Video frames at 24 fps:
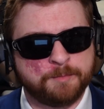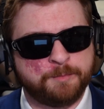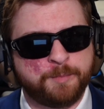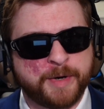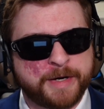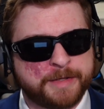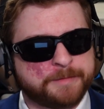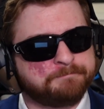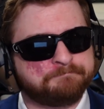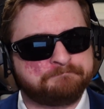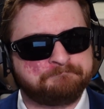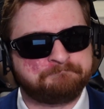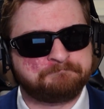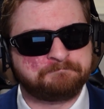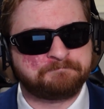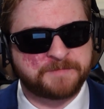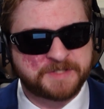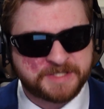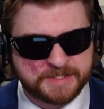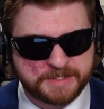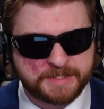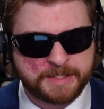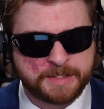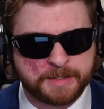But
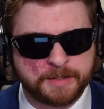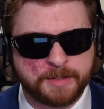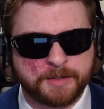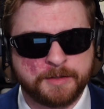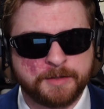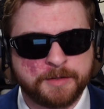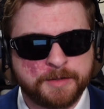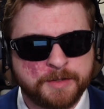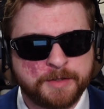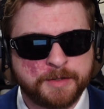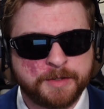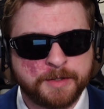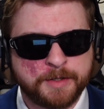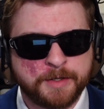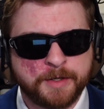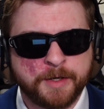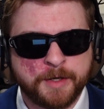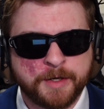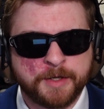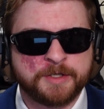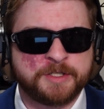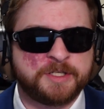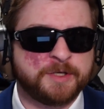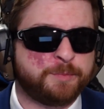still,
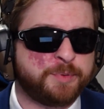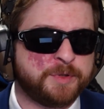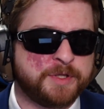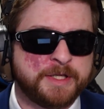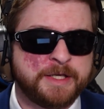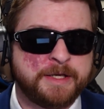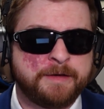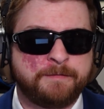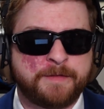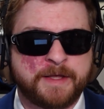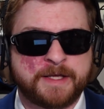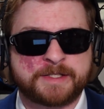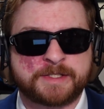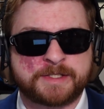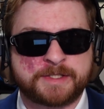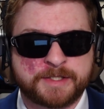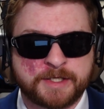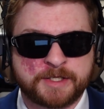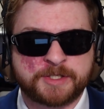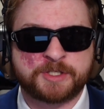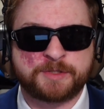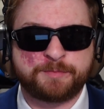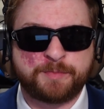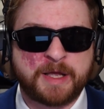to believe that
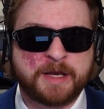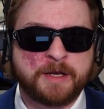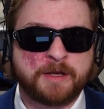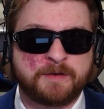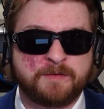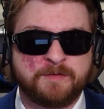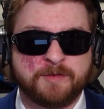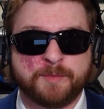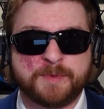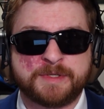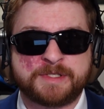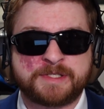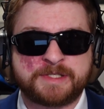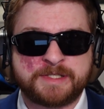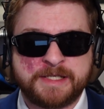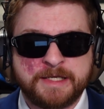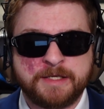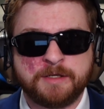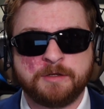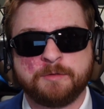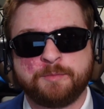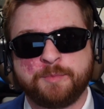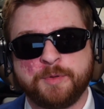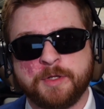such spending from a
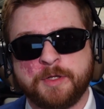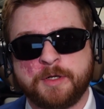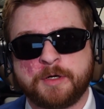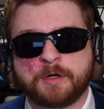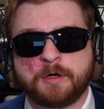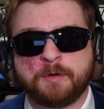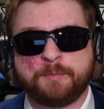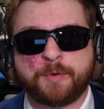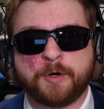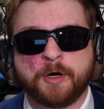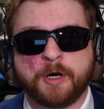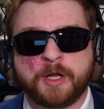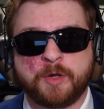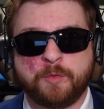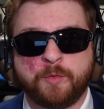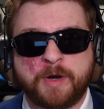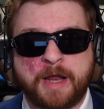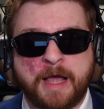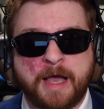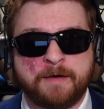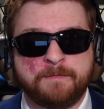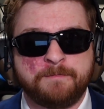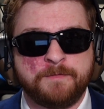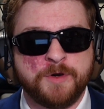single political party would
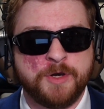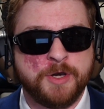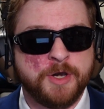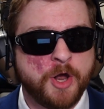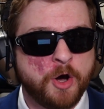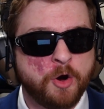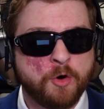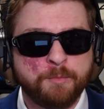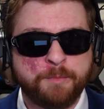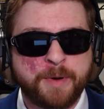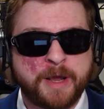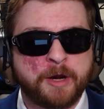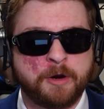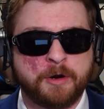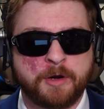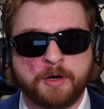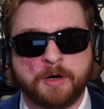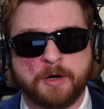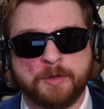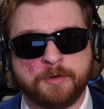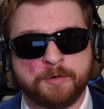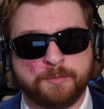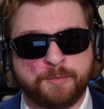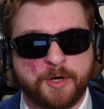have no bearing
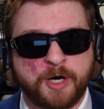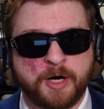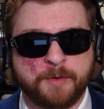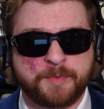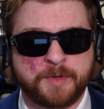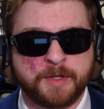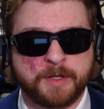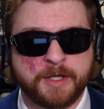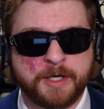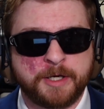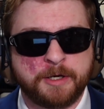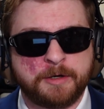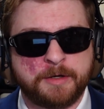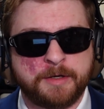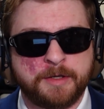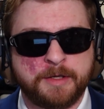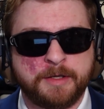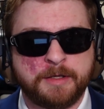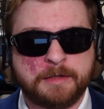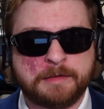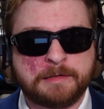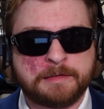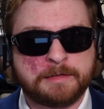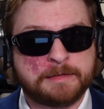on their
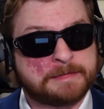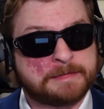popularity,